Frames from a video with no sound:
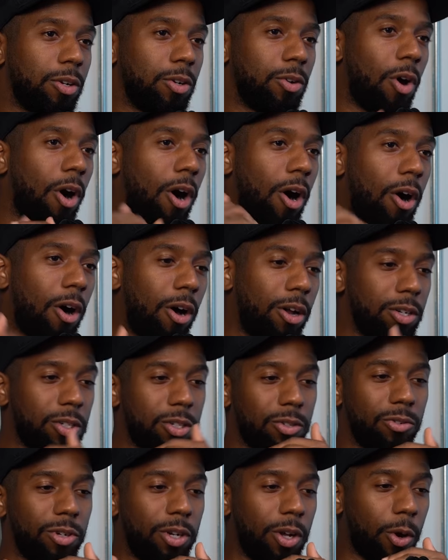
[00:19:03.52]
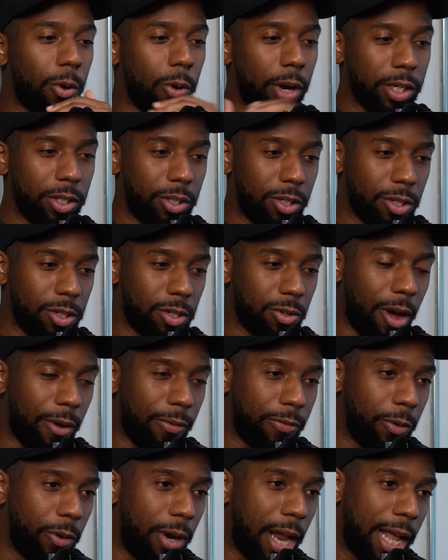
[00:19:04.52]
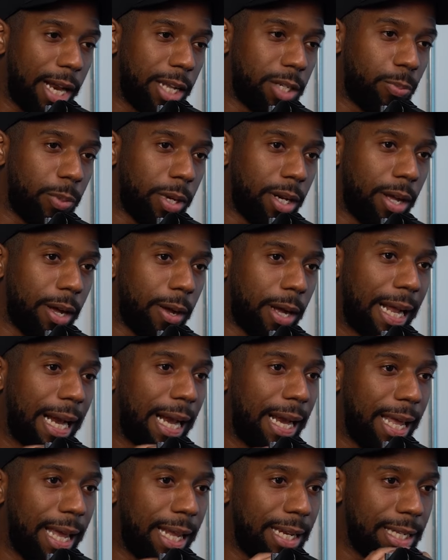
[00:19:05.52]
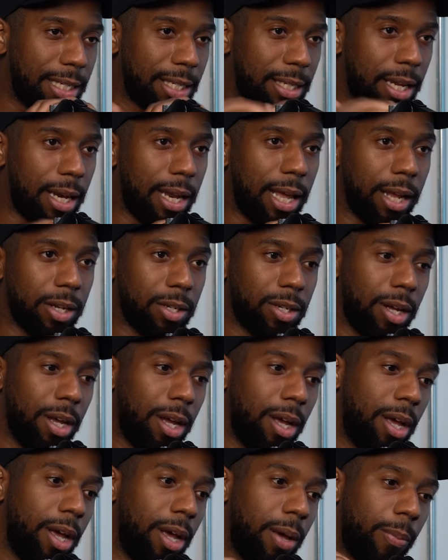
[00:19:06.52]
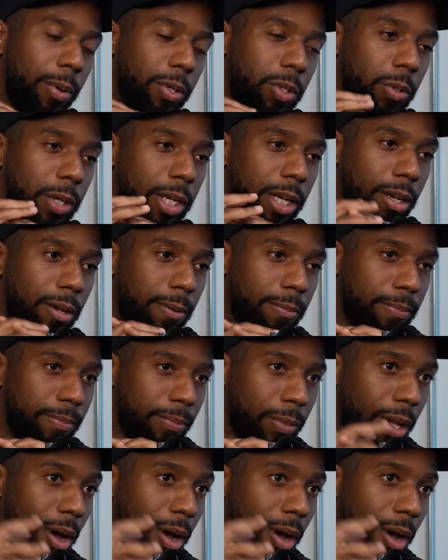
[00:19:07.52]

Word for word: you're true, not answering true, the question. so I feel like there's been a not. clear disconnect between